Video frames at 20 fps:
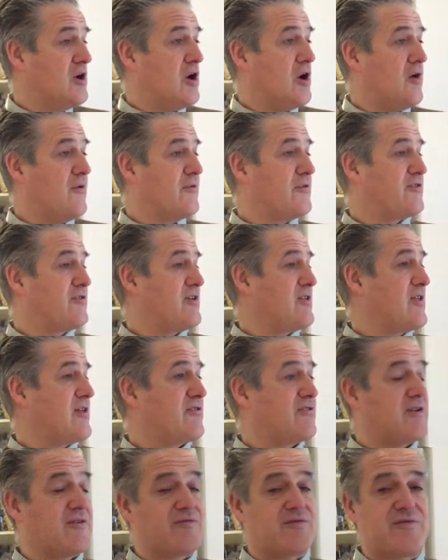Obviously,
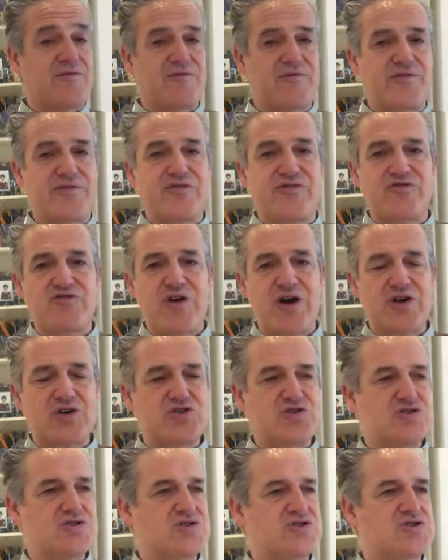there's different
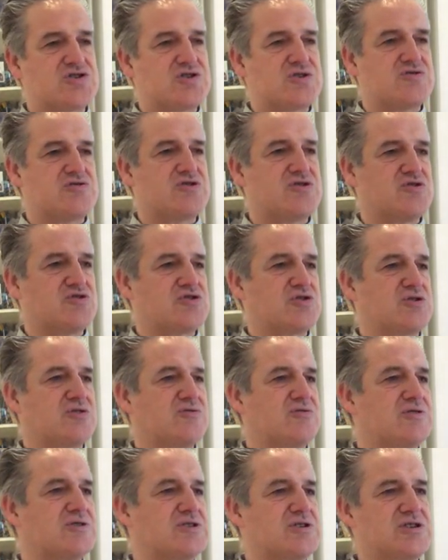structures and
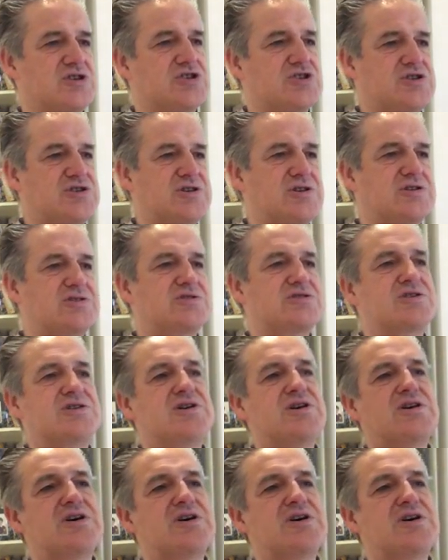sociological conditionings